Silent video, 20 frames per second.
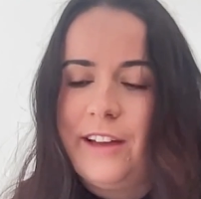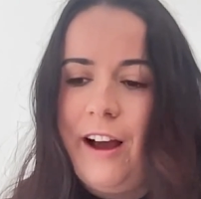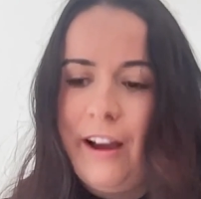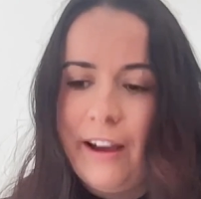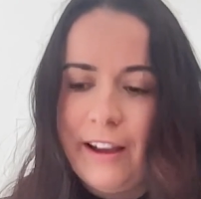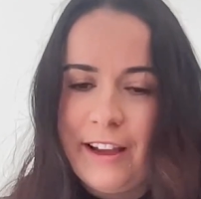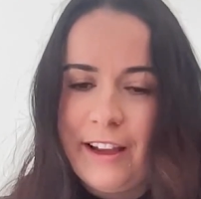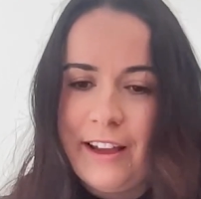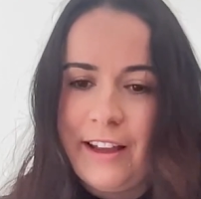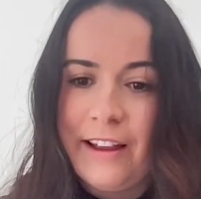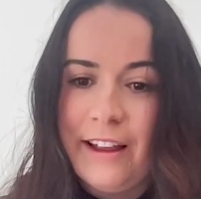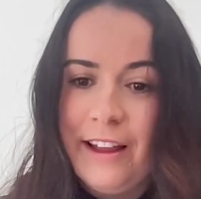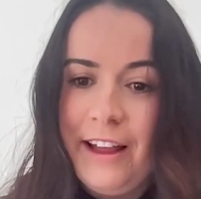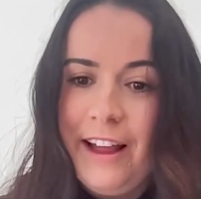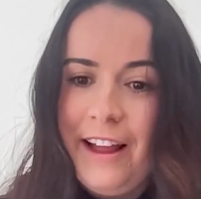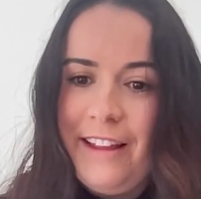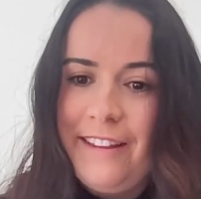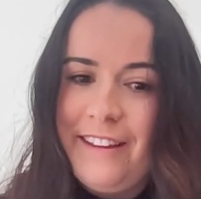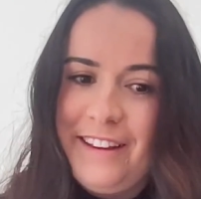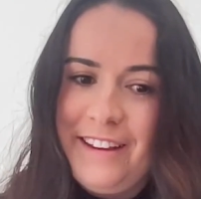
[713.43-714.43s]
targeting
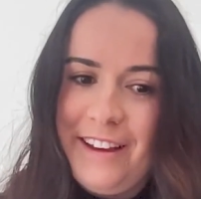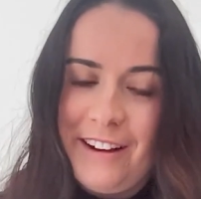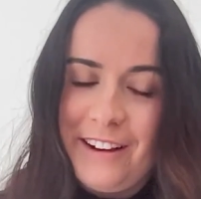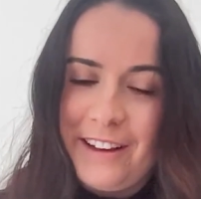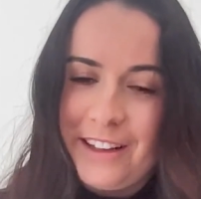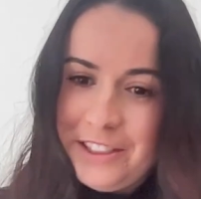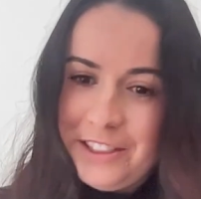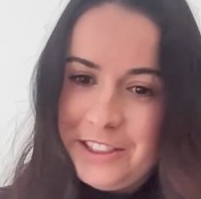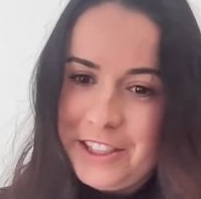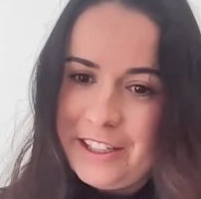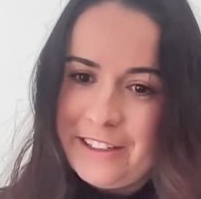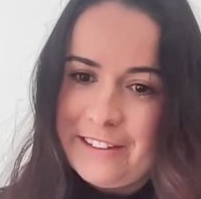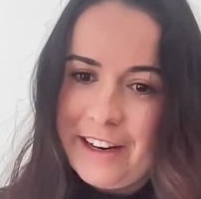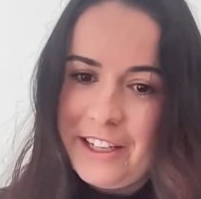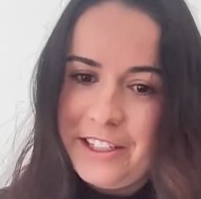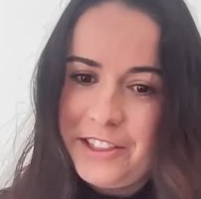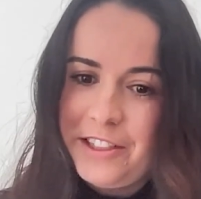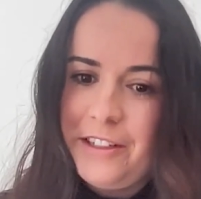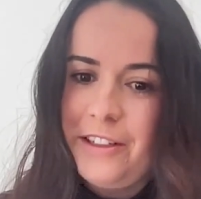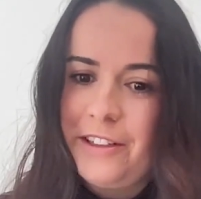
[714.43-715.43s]
the younger
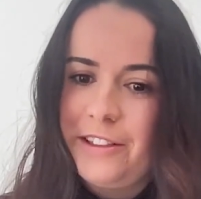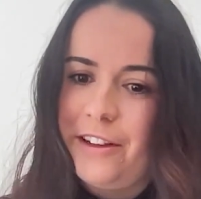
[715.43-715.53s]
generation.